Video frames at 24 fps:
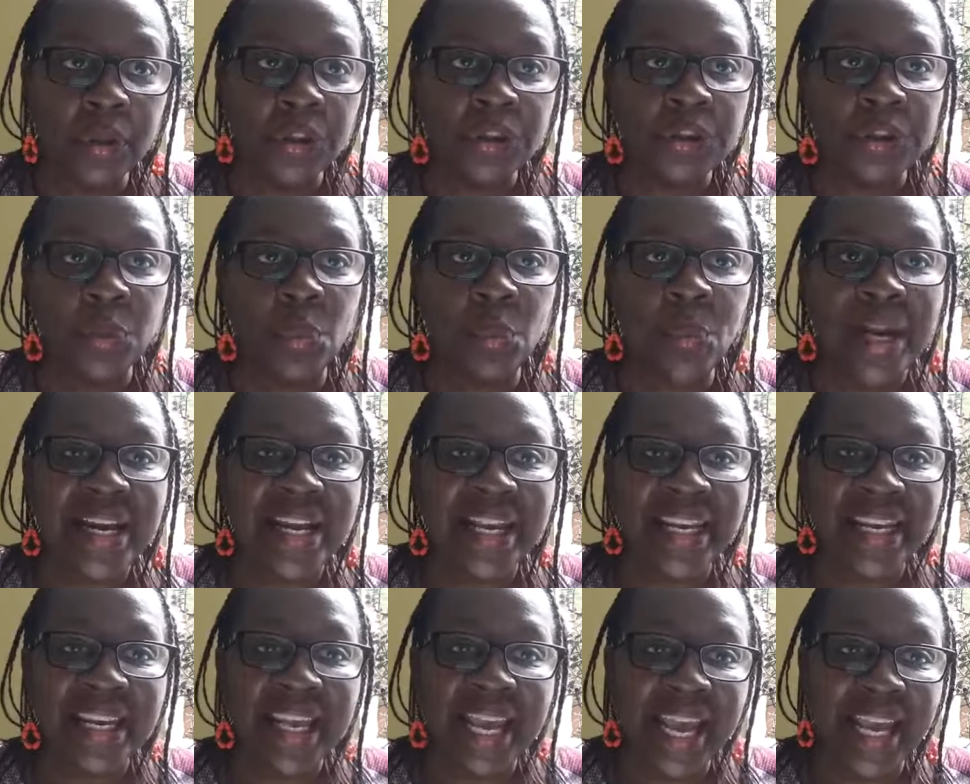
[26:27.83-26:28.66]
So when
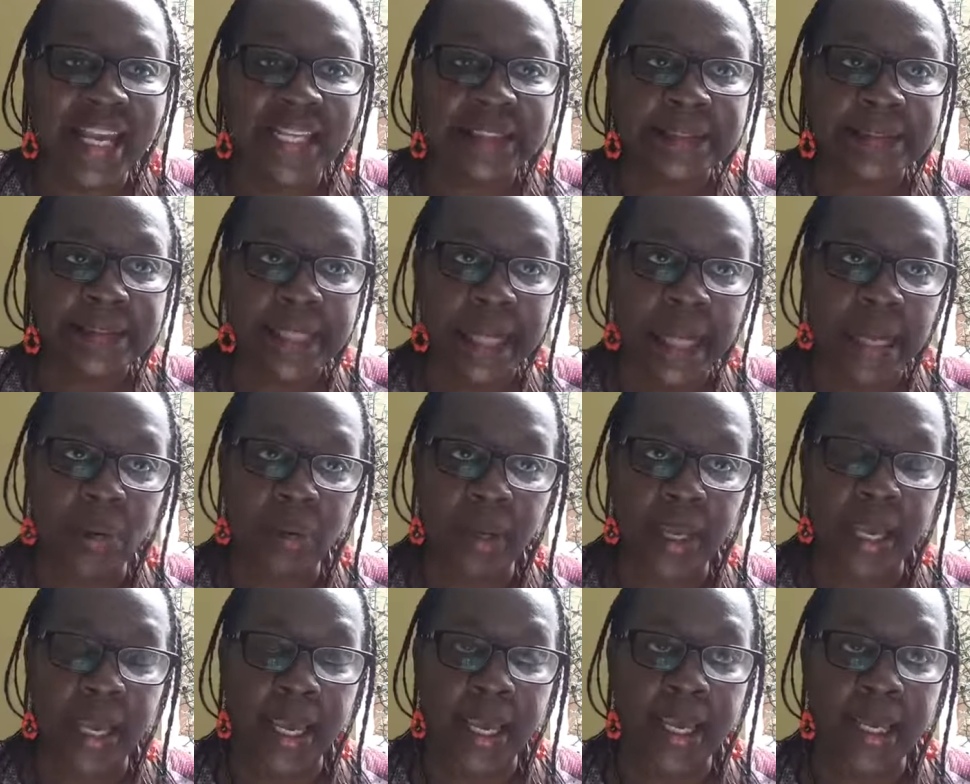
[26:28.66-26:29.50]
the case
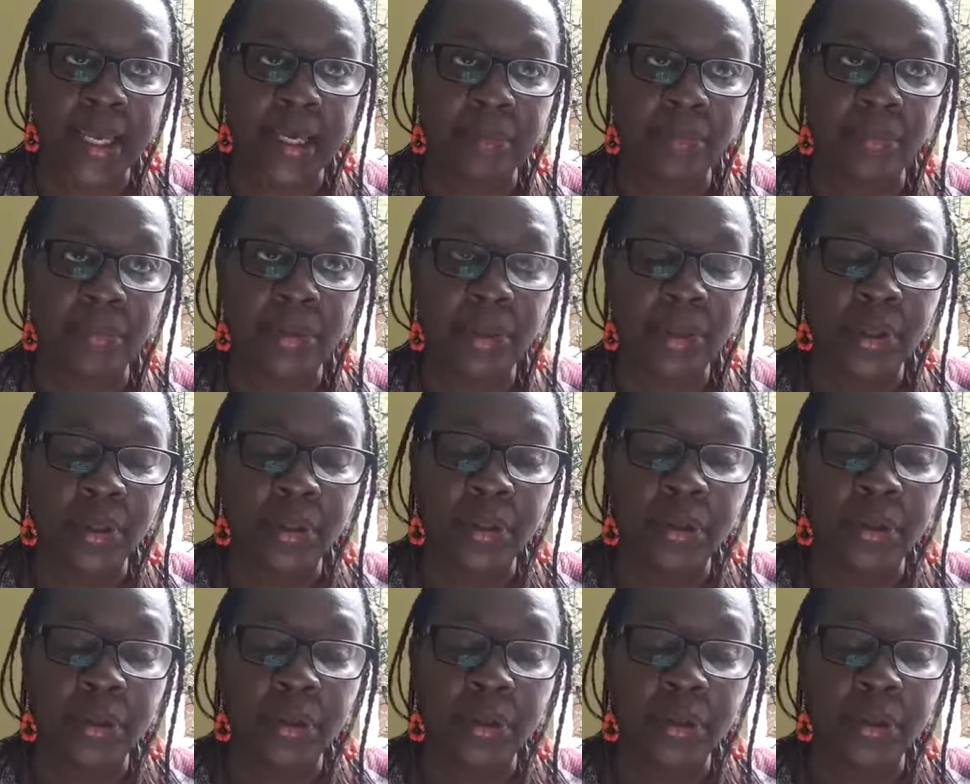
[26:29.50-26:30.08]
now came,